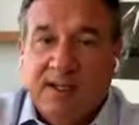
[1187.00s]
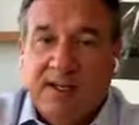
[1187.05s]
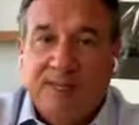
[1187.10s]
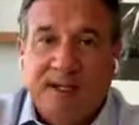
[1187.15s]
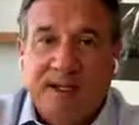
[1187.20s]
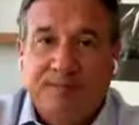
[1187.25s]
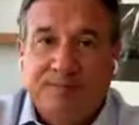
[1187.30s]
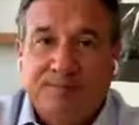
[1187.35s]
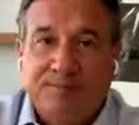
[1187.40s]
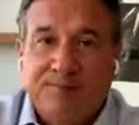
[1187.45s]

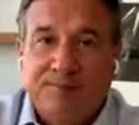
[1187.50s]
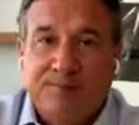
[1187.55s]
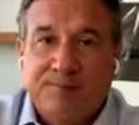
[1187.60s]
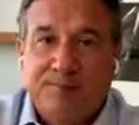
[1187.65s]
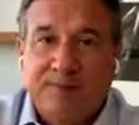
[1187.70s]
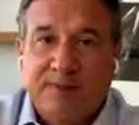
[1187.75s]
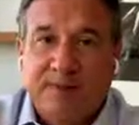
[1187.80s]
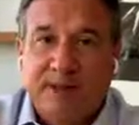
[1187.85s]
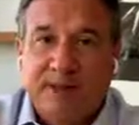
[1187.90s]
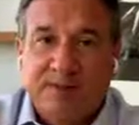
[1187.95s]
um,
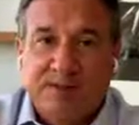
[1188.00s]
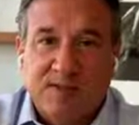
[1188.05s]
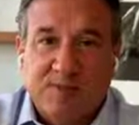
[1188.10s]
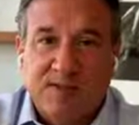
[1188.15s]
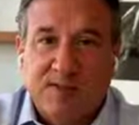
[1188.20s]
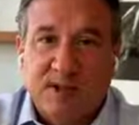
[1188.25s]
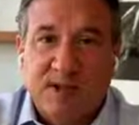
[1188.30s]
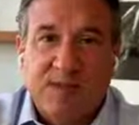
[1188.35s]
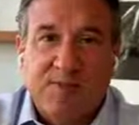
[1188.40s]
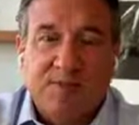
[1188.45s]
here's a
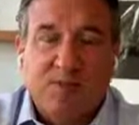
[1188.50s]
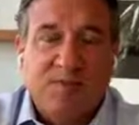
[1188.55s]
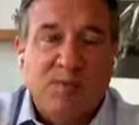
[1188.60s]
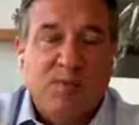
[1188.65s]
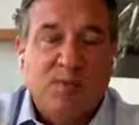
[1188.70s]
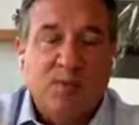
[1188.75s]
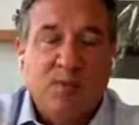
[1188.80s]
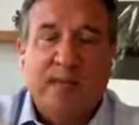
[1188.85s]
problem.